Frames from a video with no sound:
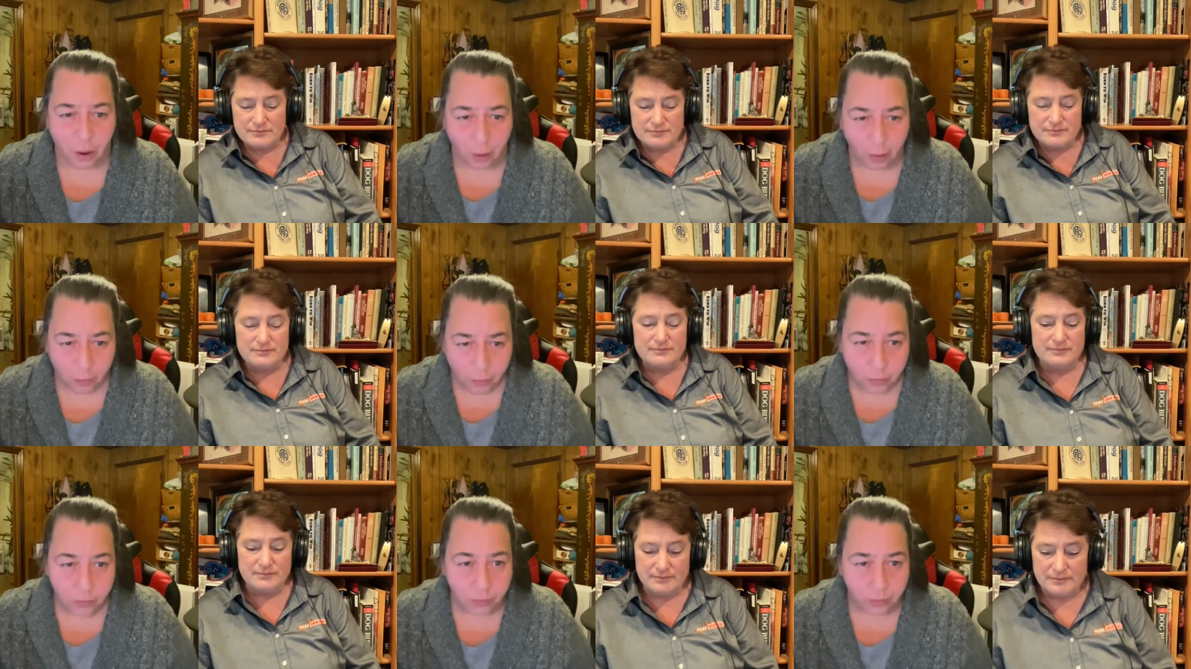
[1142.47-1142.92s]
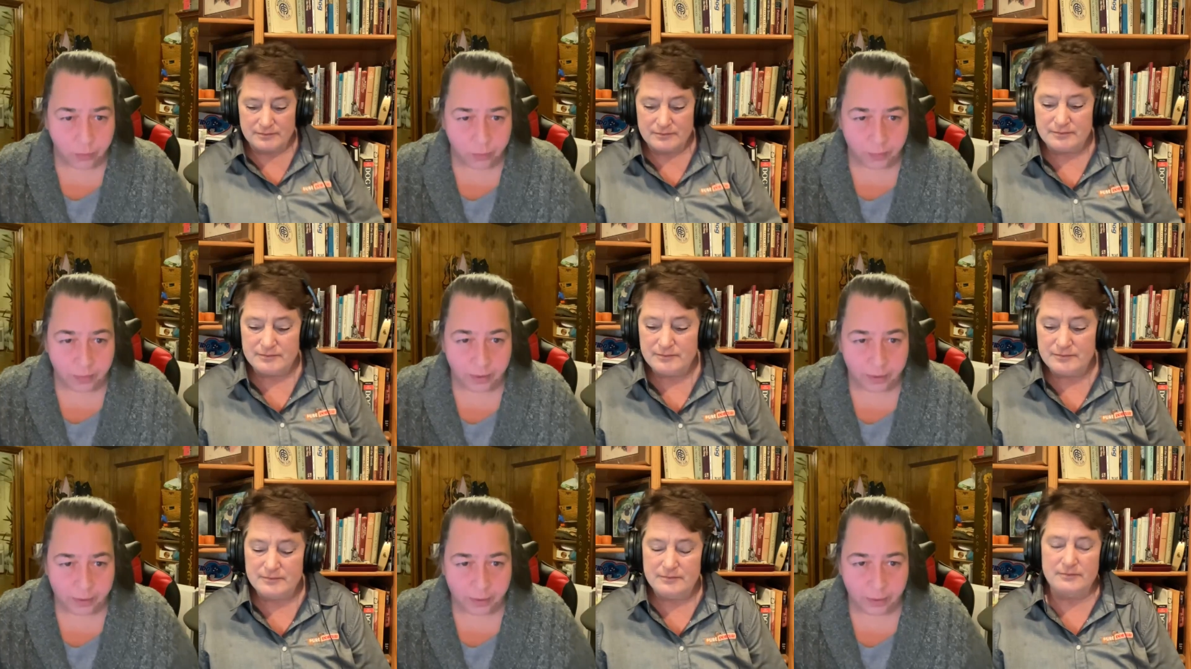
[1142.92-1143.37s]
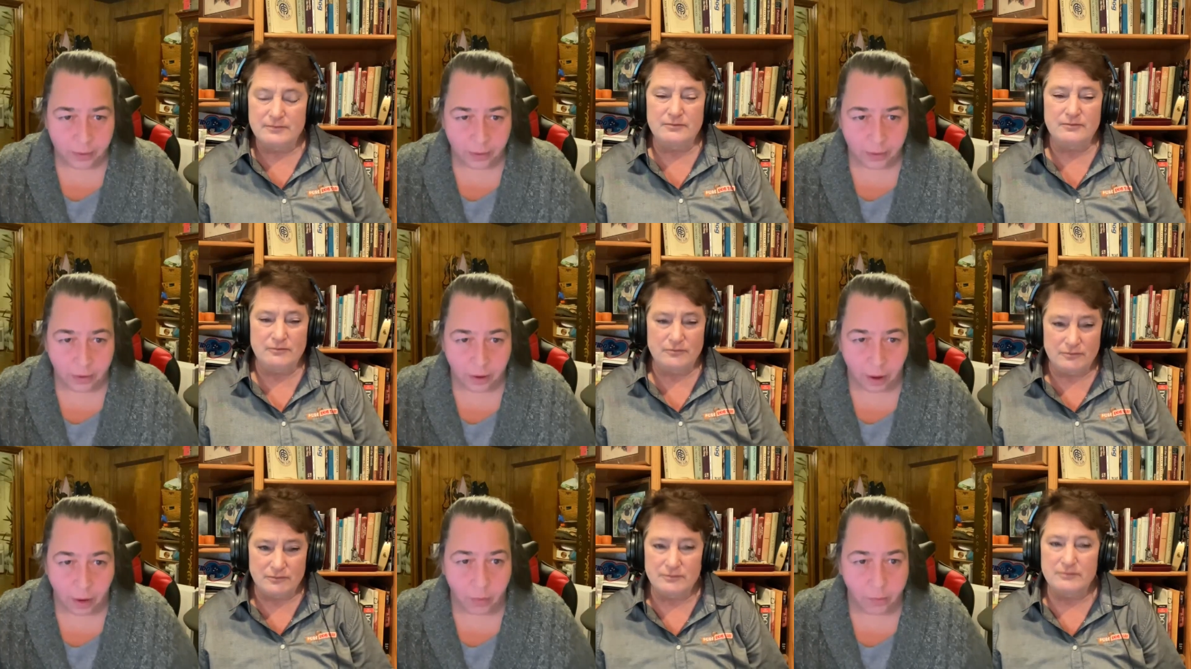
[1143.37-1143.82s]
Speaker 1: home
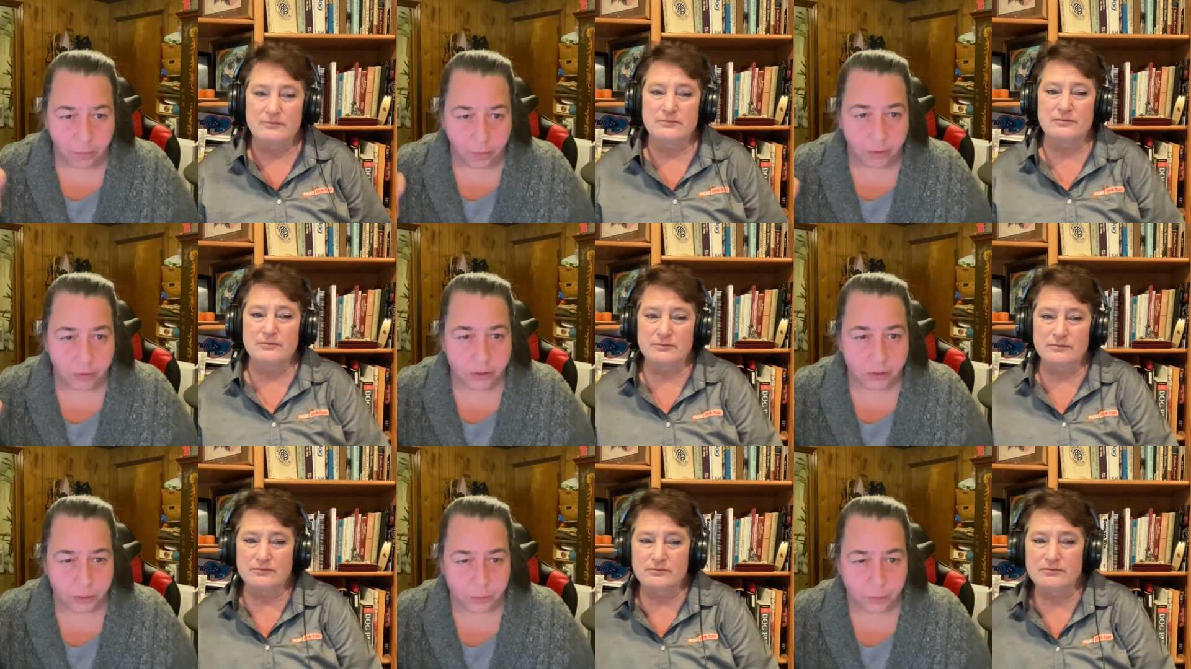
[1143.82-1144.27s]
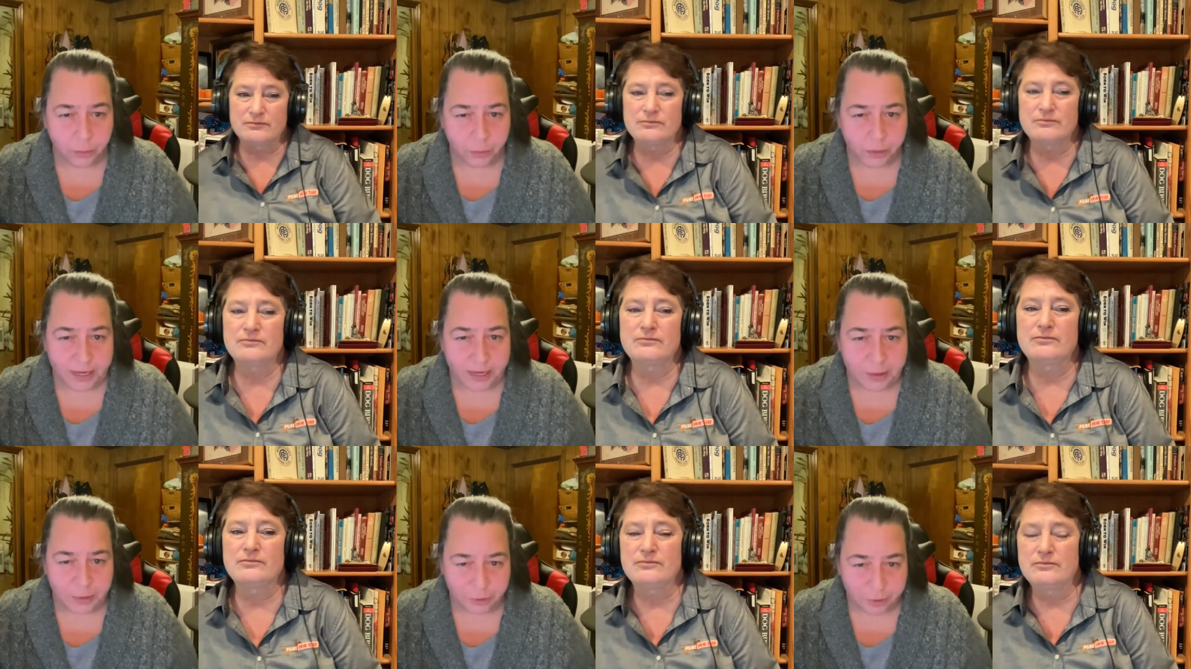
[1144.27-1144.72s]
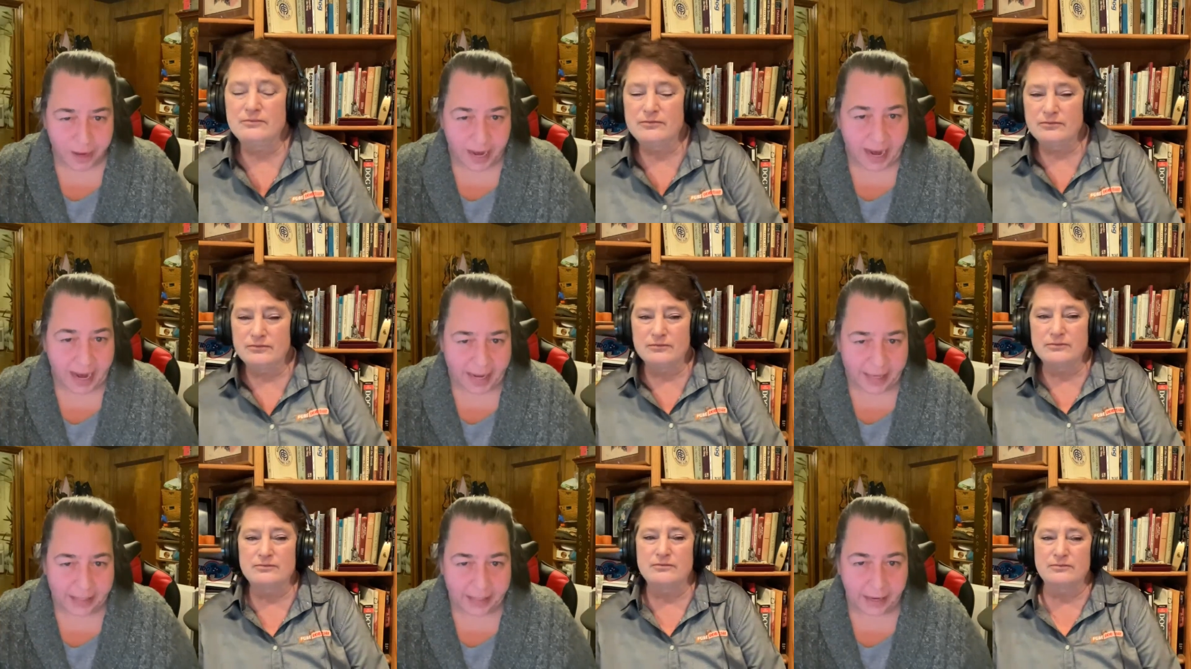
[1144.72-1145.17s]
almost
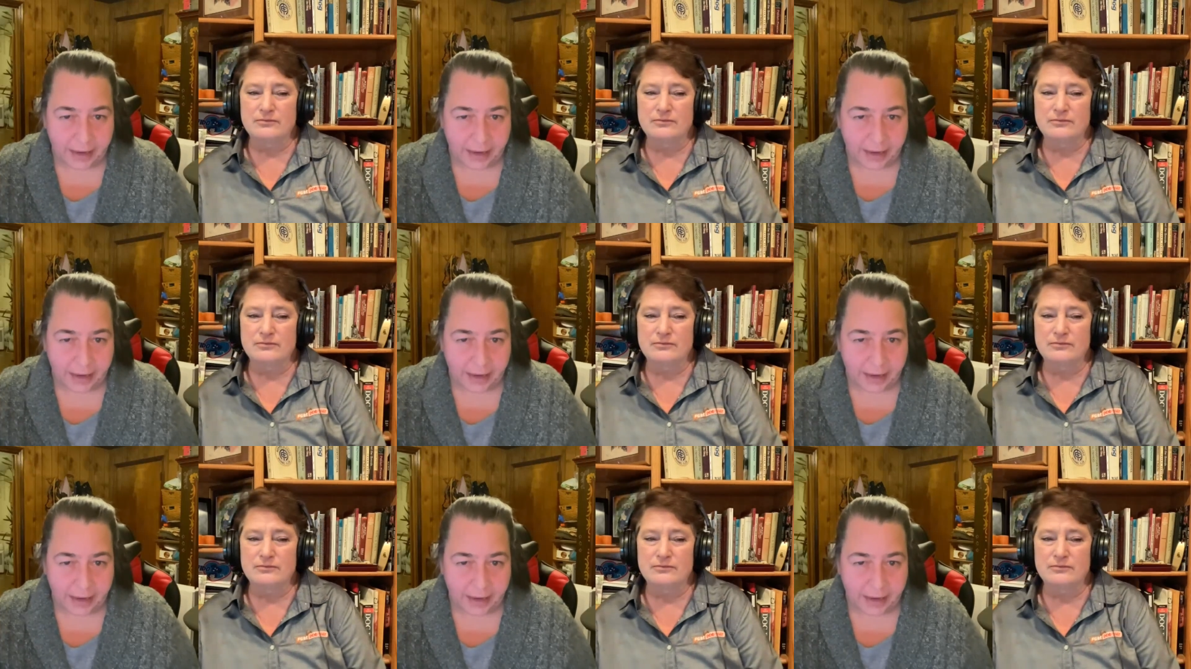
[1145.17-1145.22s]
pre-trained.